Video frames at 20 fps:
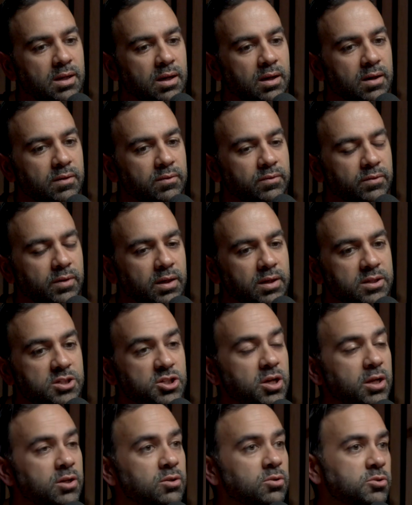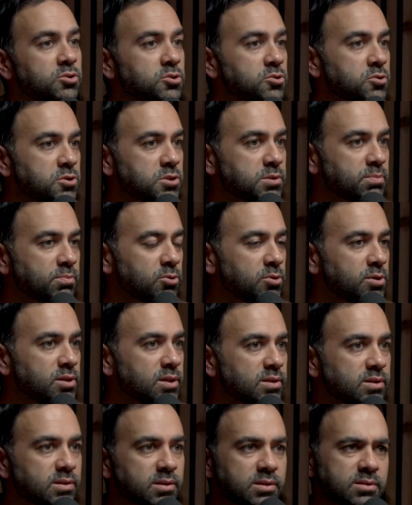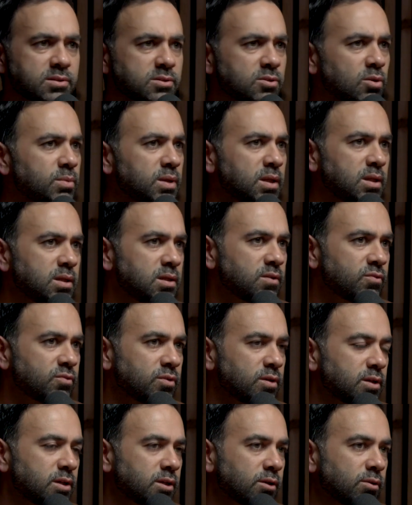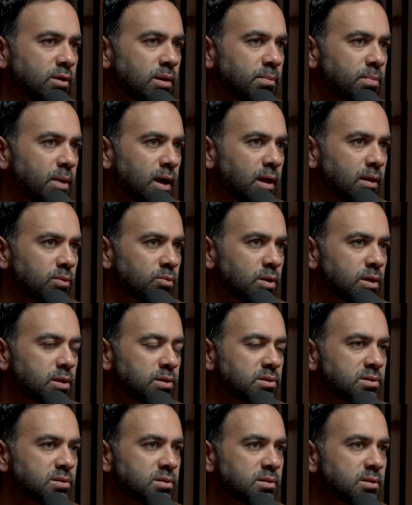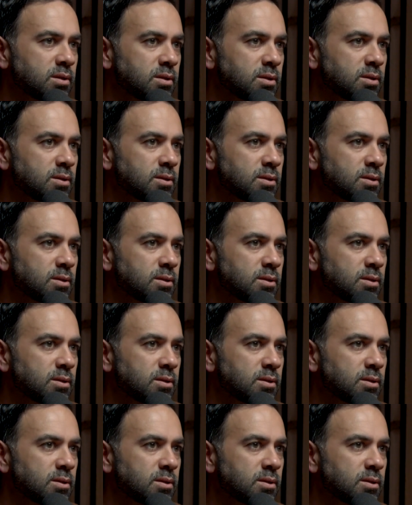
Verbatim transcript: of uh, general jurisprudence. There's so many different degree pathways. Okay,